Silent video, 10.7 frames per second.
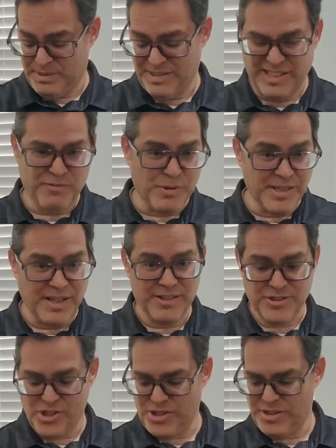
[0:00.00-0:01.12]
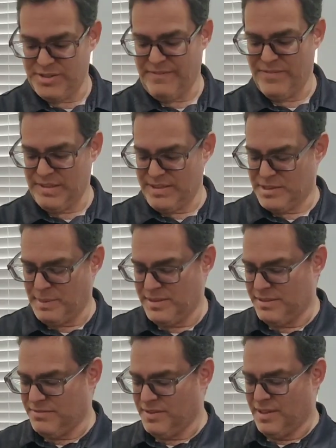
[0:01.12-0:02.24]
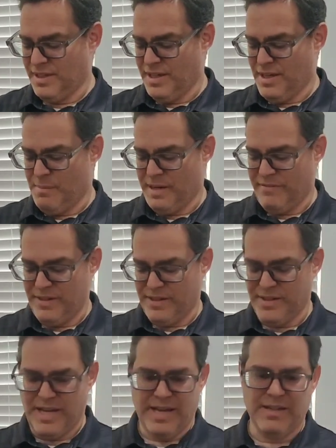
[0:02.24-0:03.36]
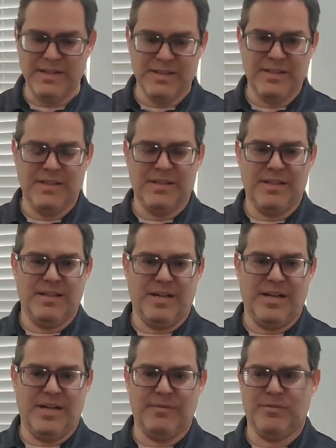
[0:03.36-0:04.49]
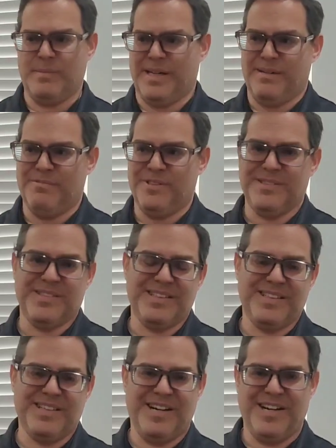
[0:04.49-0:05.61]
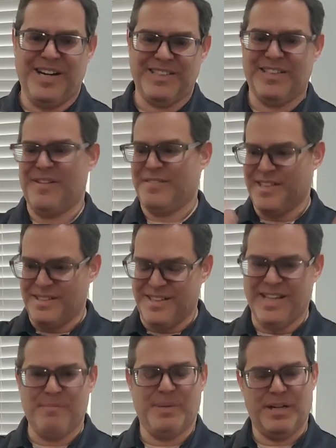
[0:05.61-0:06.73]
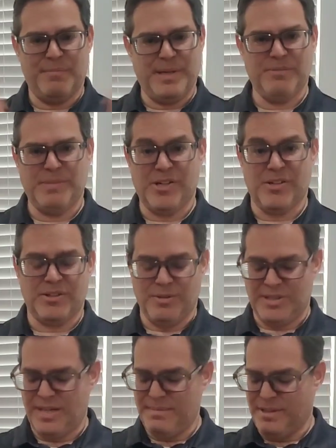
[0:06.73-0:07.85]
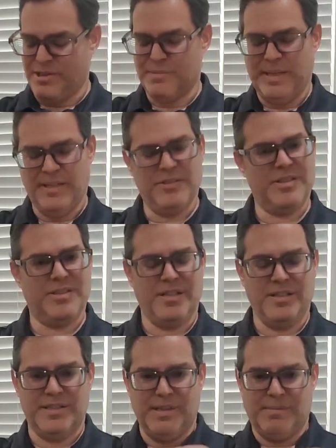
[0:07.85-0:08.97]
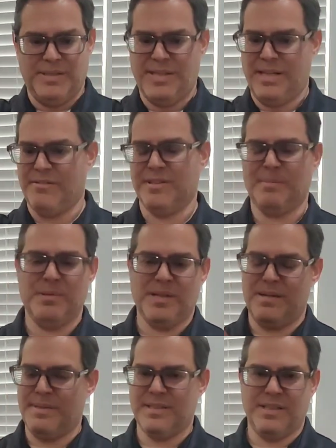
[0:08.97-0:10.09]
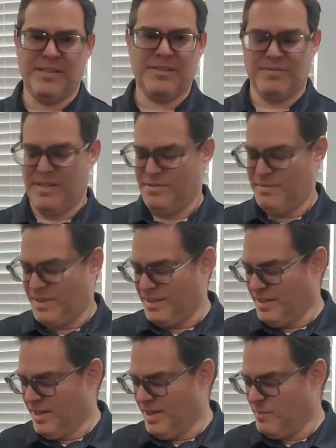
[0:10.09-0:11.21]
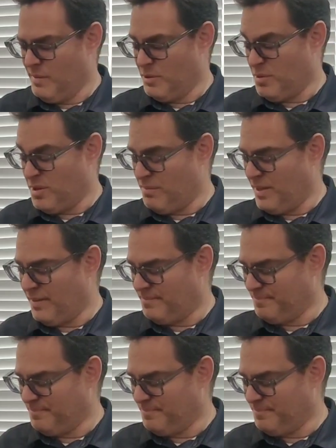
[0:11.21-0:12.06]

They're like $40 a shirt, very expensive. But I figured that for my comfort, and so I have to, like, again, pick off my shirt the whole time, it would just be easier just to unzip just that little zipper, and it makes it easier for everyone. Maybe it's worth some money.